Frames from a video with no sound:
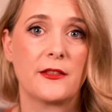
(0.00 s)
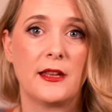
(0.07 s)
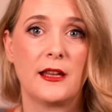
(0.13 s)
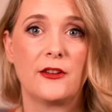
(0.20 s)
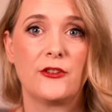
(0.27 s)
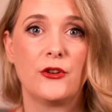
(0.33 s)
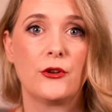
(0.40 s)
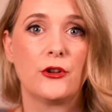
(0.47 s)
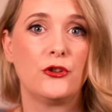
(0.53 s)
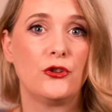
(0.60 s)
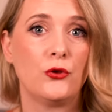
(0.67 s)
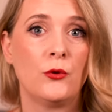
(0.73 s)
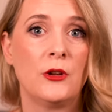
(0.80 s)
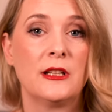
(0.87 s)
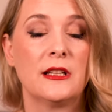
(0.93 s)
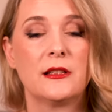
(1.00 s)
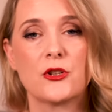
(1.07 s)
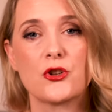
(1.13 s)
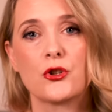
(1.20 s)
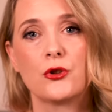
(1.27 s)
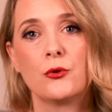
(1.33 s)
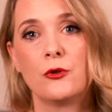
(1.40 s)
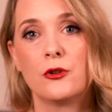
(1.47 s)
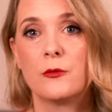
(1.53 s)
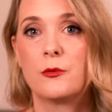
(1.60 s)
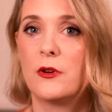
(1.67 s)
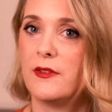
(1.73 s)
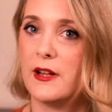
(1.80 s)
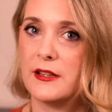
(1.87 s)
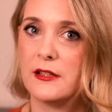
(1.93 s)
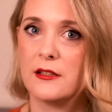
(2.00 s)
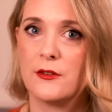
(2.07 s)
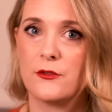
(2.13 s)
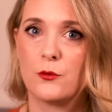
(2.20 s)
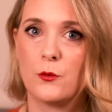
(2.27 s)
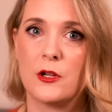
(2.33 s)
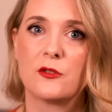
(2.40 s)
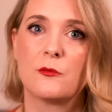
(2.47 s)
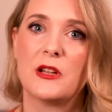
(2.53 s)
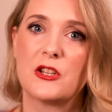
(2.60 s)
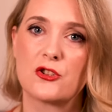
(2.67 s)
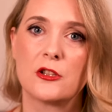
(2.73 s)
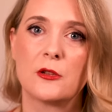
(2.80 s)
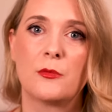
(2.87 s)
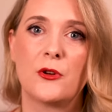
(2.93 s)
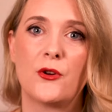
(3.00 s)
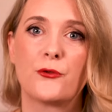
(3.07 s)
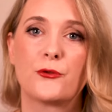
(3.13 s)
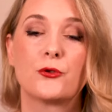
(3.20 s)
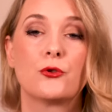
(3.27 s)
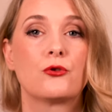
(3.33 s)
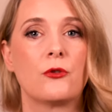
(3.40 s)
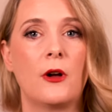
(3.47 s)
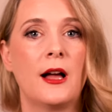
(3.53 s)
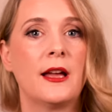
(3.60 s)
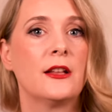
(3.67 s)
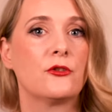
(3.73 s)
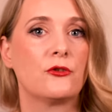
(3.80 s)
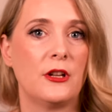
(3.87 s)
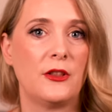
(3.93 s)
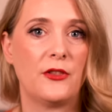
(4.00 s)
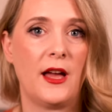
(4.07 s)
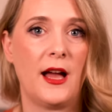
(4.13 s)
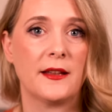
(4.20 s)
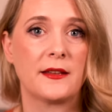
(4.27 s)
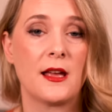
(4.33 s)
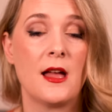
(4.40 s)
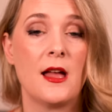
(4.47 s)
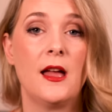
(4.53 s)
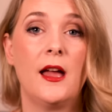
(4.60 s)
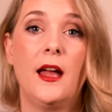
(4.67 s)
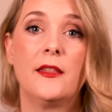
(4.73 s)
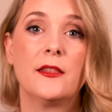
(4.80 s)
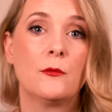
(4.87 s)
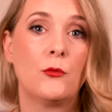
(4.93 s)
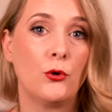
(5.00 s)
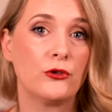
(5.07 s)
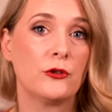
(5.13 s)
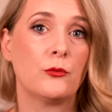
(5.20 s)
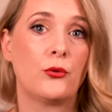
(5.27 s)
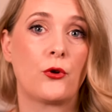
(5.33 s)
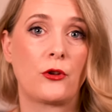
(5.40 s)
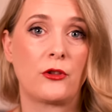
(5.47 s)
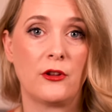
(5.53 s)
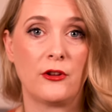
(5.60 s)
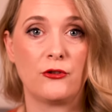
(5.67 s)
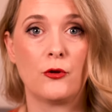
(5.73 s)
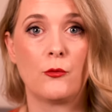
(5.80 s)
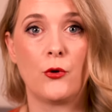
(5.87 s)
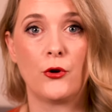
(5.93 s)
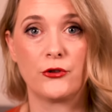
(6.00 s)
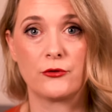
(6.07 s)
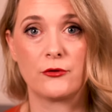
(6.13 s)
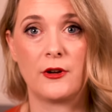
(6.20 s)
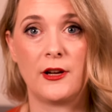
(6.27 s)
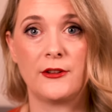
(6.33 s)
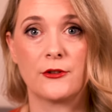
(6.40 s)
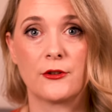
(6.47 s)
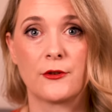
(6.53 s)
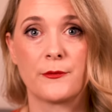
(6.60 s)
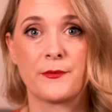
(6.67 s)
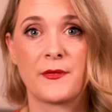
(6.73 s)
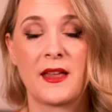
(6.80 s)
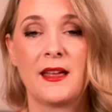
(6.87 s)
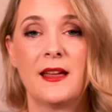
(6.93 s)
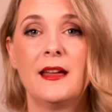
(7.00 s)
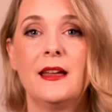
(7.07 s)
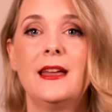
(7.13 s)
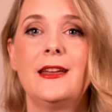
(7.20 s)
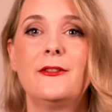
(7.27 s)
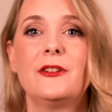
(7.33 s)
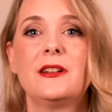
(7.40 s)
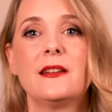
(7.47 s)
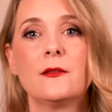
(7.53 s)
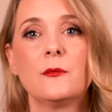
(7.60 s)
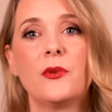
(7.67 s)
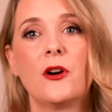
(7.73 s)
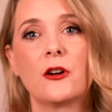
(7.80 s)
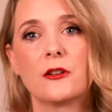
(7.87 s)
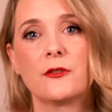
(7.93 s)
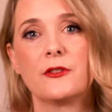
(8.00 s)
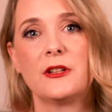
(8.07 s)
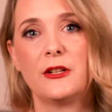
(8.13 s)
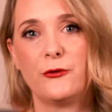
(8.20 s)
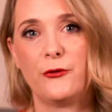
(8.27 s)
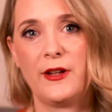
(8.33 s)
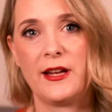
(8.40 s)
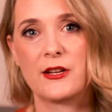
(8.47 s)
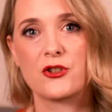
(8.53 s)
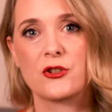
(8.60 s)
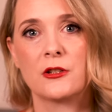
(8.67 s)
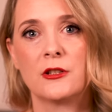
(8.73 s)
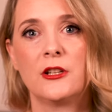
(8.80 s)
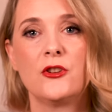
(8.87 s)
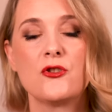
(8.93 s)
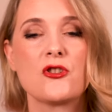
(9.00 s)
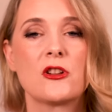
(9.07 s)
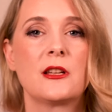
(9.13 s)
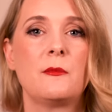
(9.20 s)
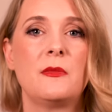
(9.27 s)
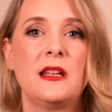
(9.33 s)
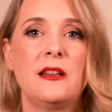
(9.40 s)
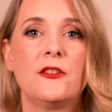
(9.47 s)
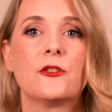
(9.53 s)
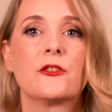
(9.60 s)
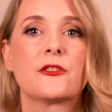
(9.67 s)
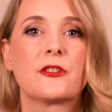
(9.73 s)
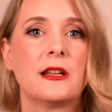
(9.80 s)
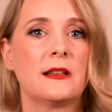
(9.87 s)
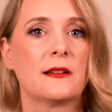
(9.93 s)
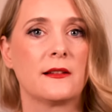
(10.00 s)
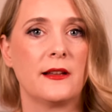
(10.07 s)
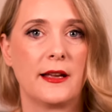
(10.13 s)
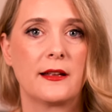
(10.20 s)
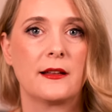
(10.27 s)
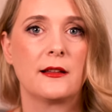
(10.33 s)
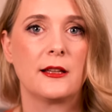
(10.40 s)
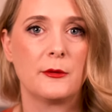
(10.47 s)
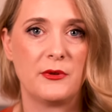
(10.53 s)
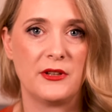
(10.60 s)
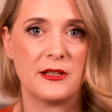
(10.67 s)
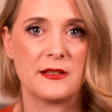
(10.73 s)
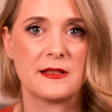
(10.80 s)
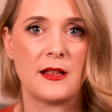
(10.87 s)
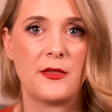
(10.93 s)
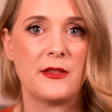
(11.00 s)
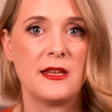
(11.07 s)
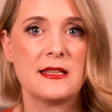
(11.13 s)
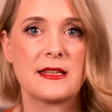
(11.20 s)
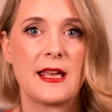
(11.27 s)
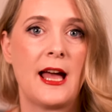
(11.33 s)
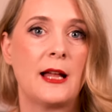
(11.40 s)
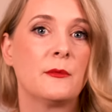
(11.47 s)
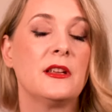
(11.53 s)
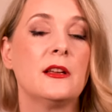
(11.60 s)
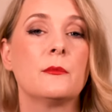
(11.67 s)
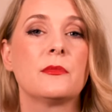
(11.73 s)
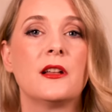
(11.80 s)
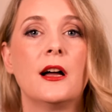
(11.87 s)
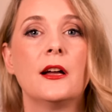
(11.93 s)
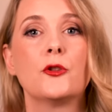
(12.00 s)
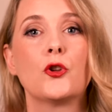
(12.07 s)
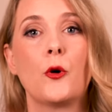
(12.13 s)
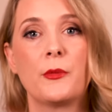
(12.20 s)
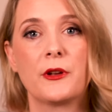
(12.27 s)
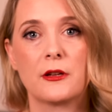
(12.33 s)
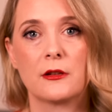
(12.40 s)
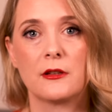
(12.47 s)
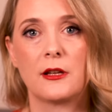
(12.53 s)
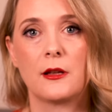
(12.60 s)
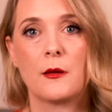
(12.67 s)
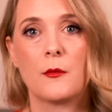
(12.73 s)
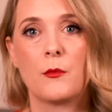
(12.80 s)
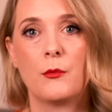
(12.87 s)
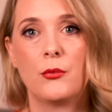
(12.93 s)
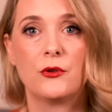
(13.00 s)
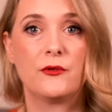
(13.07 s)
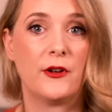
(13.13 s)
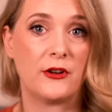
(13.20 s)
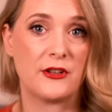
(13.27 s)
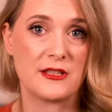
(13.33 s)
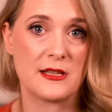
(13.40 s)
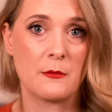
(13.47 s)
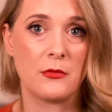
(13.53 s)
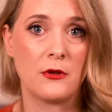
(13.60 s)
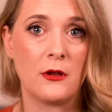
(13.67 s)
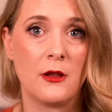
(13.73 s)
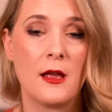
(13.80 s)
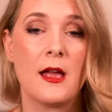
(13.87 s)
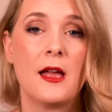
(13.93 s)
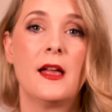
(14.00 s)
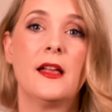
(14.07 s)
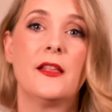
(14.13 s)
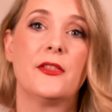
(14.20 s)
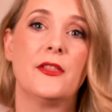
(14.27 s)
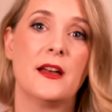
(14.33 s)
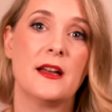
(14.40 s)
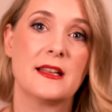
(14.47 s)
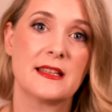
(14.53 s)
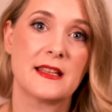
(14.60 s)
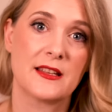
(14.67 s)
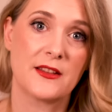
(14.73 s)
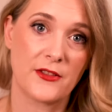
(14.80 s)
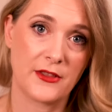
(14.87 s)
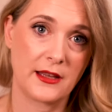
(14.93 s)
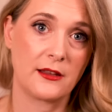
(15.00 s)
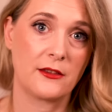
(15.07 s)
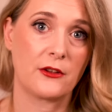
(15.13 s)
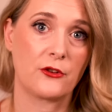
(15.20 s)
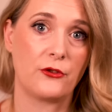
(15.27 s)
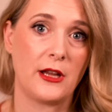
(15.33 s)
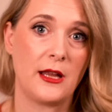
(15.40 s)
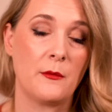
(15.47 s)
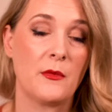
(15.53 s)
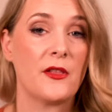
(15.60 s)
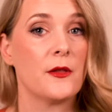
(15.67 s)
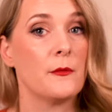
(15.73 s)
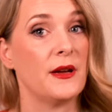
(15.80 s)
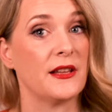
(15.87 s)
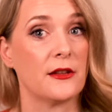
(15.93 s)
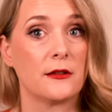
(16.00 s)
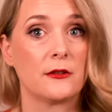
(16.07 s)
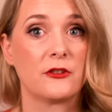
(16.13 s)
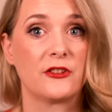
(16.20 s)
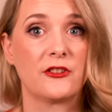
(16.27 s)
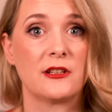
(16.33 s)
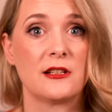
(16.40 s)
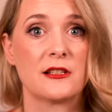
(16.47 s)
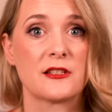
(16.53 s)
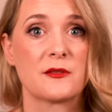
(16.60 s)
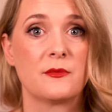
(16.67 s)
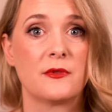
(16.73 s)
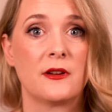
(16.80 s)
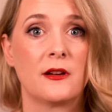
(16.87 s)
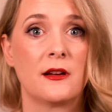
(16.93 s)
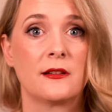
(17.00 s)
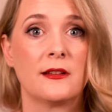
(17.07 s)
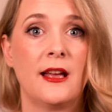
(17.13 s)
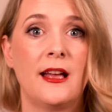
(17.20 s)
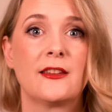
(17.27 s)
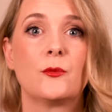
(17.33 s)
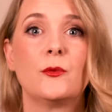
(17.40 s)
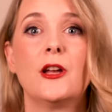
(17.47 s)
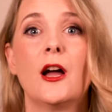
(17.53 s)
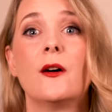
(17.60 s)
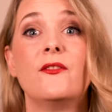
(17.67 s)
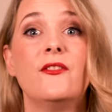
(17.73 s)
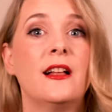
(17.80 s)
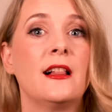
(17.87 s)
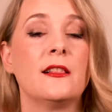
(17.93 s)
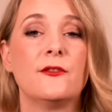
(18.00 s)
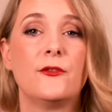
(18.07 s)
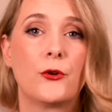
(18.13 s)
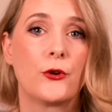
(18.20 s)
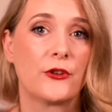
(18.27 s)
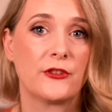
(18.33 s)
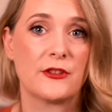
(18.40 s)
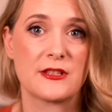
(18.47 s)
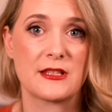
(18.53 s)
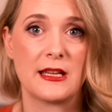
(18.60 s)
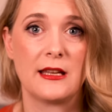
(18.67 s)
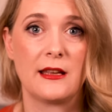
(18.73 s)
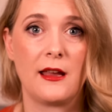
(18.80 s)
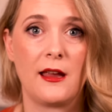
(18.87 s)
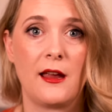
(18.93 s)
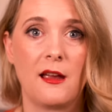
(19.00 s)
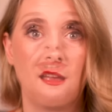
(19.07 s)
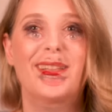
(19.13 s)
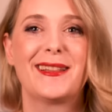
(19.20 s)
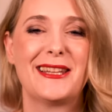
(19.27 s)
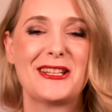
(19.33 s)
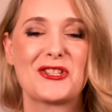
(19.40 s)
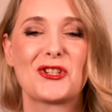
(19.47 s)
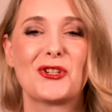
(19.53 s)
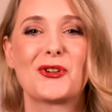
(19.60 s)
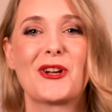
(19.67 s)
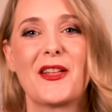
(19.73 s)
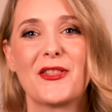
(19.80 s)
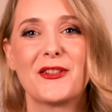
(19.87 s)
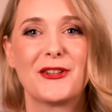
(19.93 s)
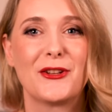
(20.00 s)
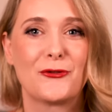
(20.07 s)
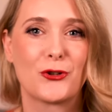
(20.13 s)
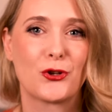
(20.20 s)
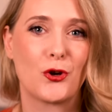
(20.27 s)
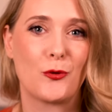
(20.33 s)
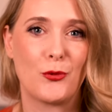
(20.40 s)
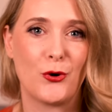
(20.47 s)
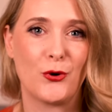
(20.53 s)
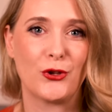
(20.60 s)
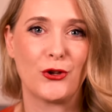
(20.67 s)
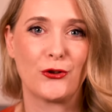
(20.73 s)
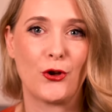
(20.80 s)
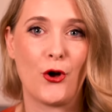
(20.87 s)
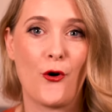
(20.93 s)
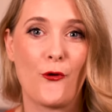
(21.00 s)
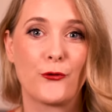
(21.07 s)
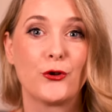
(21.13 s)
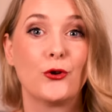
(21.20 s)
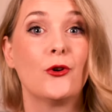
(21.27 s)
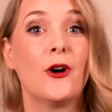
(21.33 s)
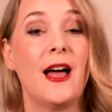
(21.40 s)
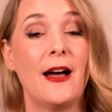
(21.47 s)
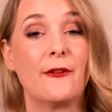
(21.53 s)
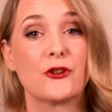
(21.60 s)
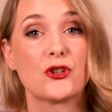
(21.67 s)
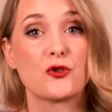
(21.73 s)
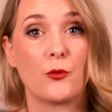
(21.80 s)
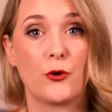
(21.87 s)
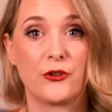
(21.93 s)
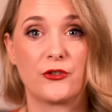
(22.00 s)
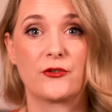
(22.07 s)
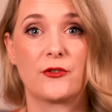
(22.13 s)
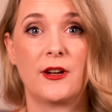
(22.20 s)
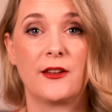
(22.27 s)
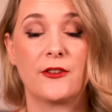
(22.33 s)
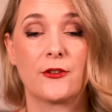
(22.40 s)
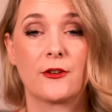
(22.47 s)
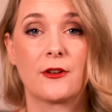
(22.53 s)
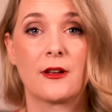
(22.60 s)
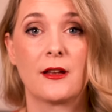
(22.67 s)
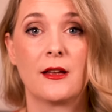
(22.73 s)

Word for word: things you can do in addition to the preventatives one mentioned above to try and treat that. And the most important is your moisturizer. If it isn't part of an infection, it usually means your skin is lacking lipids, and these can be applied topically. Put very simple, the thicker the cream, the better the results, but as we are well versed in skincare, let's look at the different components of your average moisturizer.